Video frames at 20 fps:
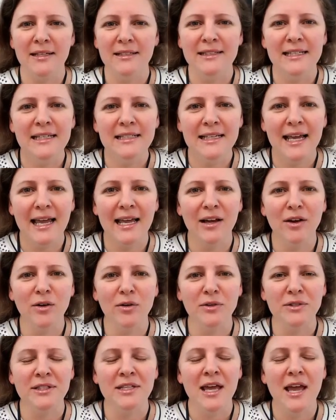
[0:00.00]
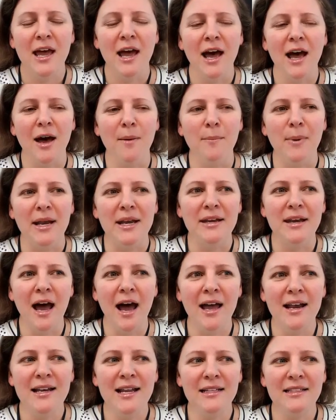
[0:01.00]
details, uh, but
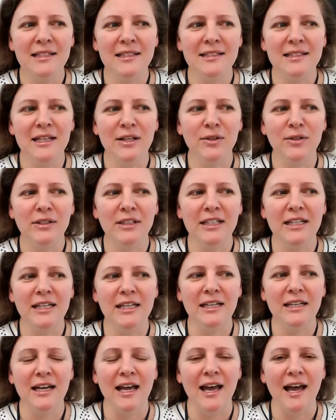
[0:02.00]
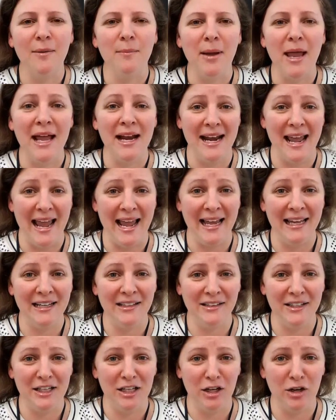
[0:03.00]
not necessarily um, an
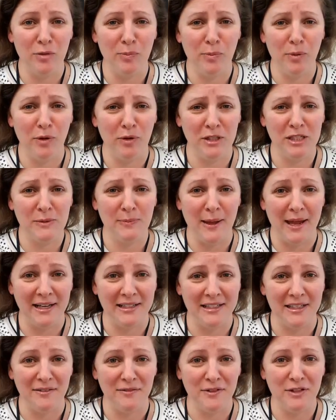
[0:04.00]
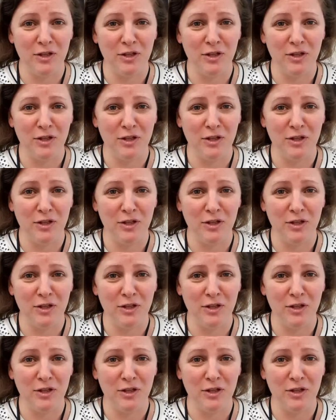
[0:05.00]
analytic perspective.